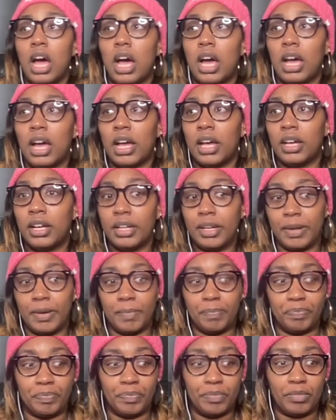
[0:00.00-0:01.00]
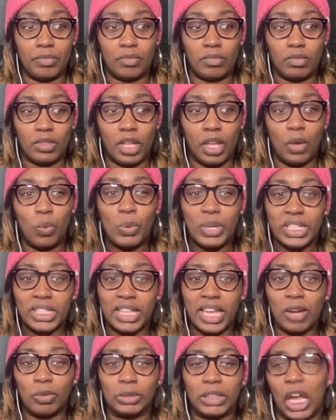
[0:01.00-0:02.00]
Um, was
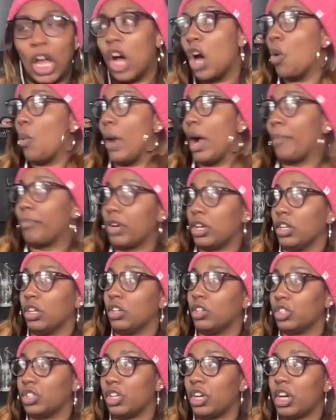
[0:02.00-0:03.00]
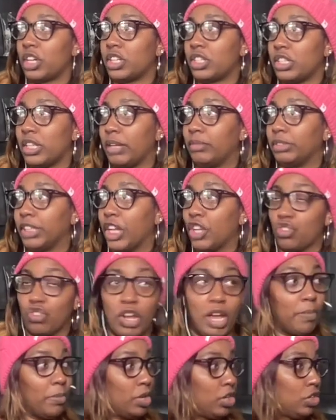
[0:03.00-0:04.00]
they were like, "Oh, well, I'm going to go talk to Sam Landry.
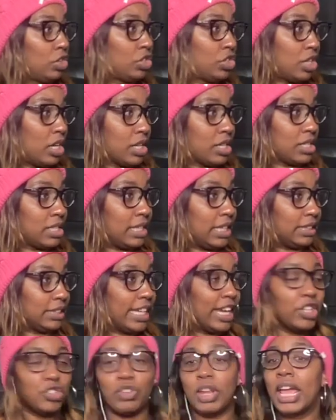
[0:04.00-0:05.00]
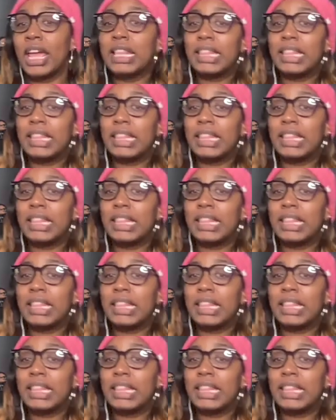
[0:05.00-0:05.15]
I'm going to go talk to Sam Landry."